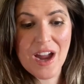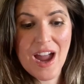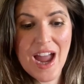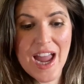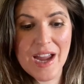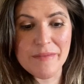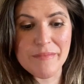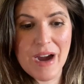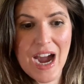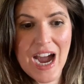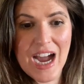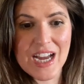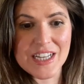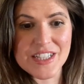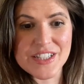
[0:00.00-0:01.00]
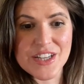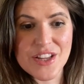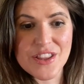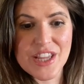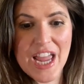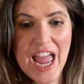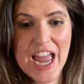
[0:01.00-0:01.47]
And
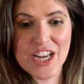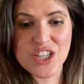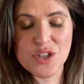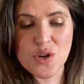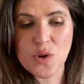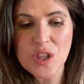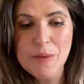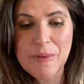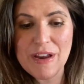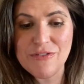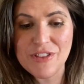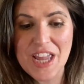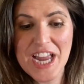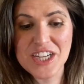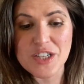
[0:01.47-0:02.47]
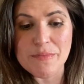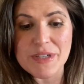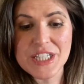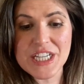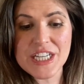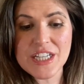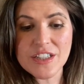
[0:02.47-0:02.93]
the extra, you only paid for the extra
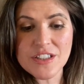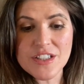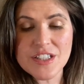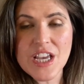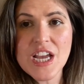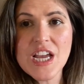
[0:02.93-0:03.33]
materials